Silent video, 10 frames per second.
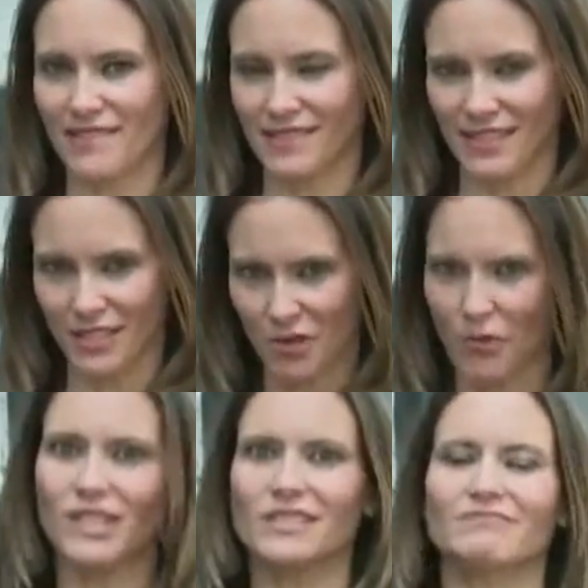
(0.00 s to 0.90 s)
Mexican
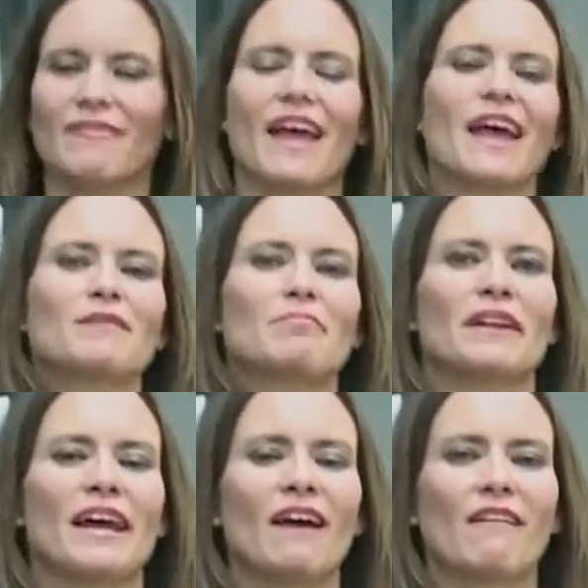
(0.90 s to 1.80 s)
Grill and
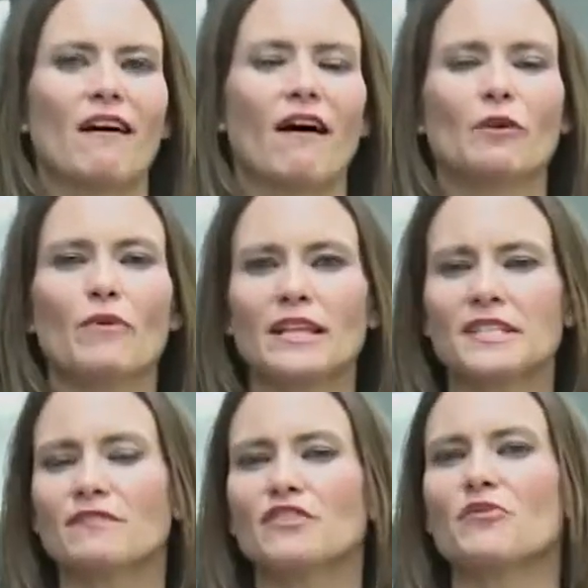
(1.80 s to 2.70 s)
Panera are
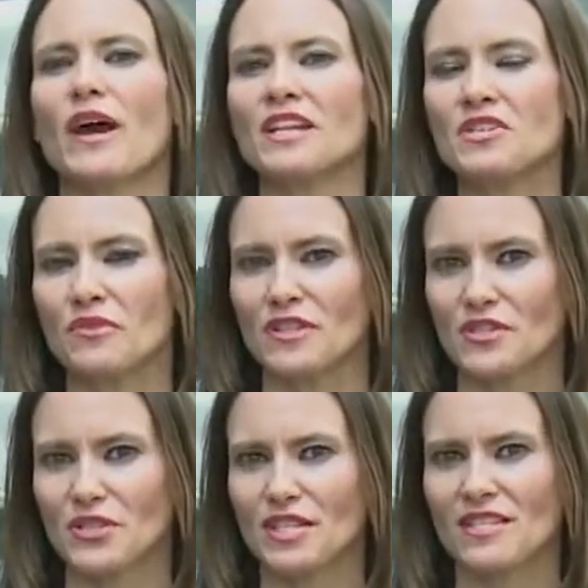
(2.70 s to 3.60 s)
relative new
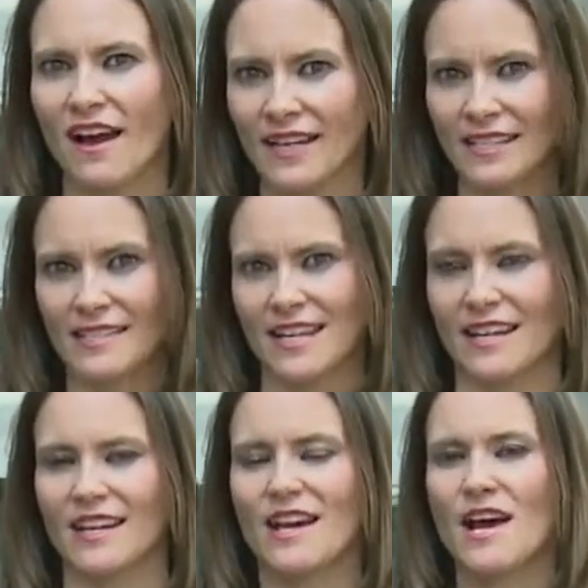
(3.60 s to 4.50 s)
entrants to the dining
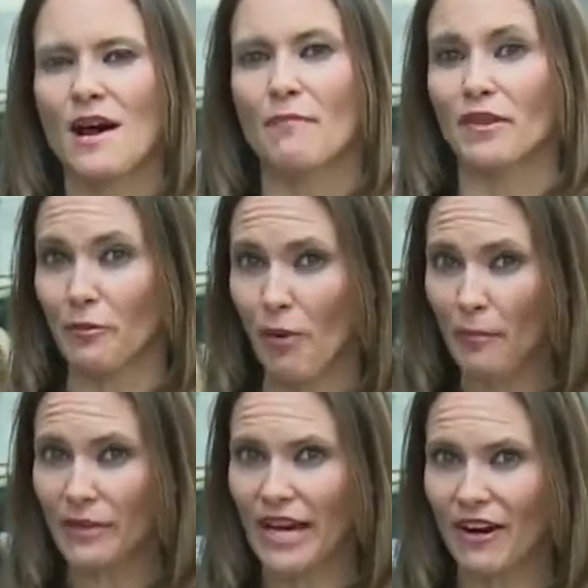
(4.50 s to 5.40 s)
scene, but their
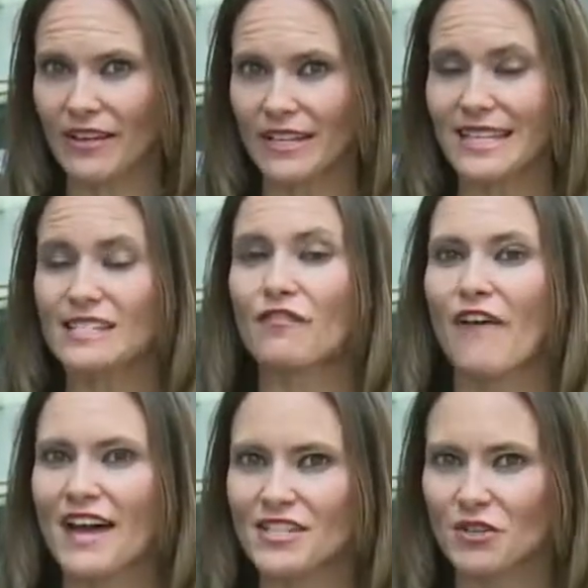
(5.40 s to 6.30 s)
popularity is
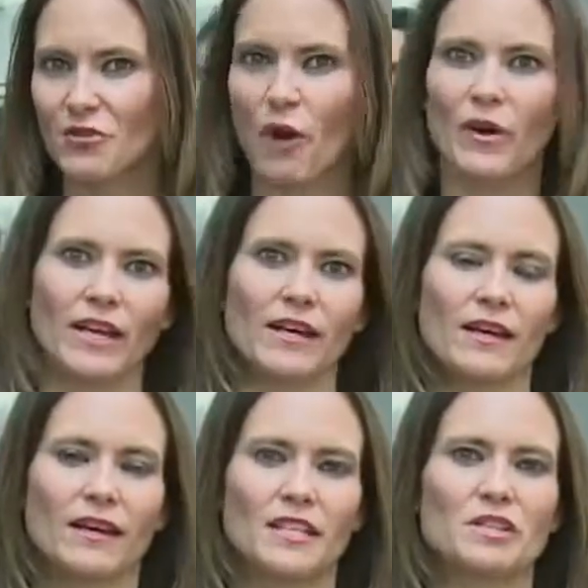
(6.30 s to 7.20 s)
fast growing.
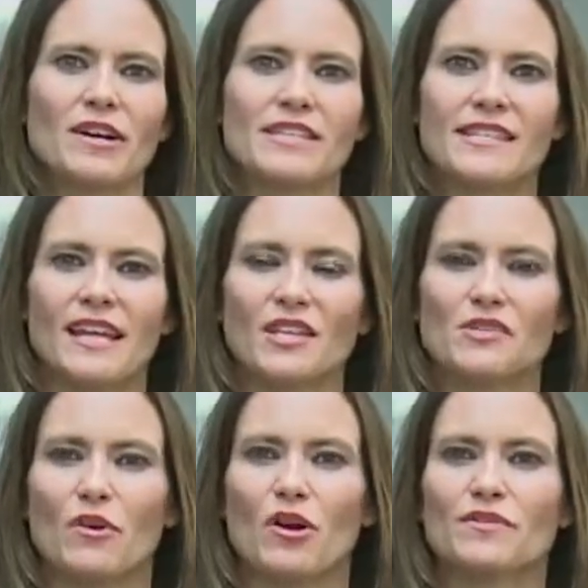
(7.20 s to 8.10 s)
U.S.
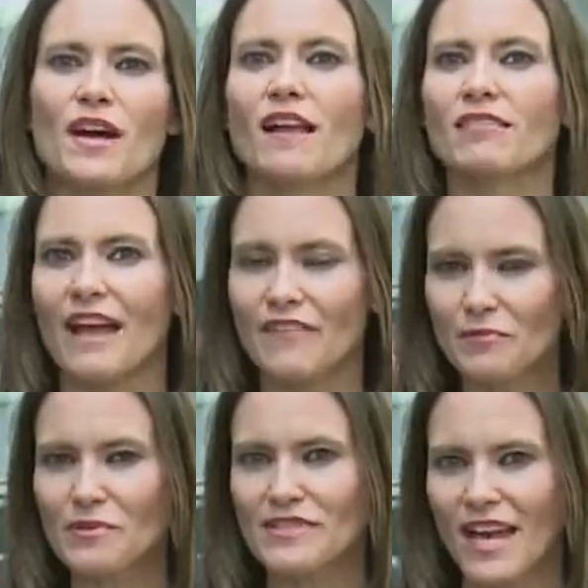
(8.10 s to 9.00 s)
sales rose
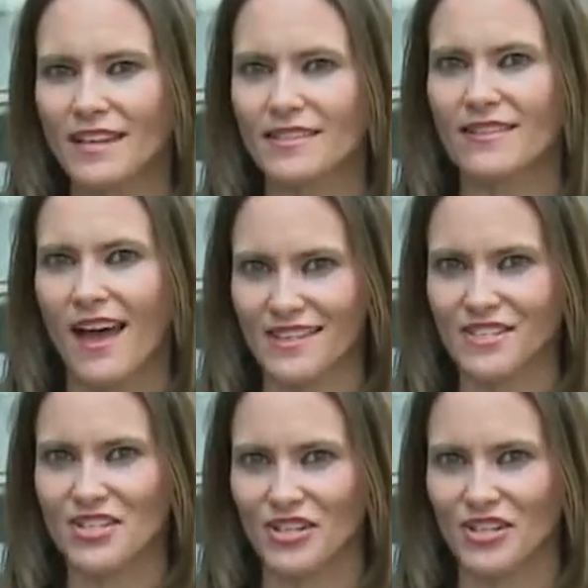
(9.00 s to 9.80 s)
11% last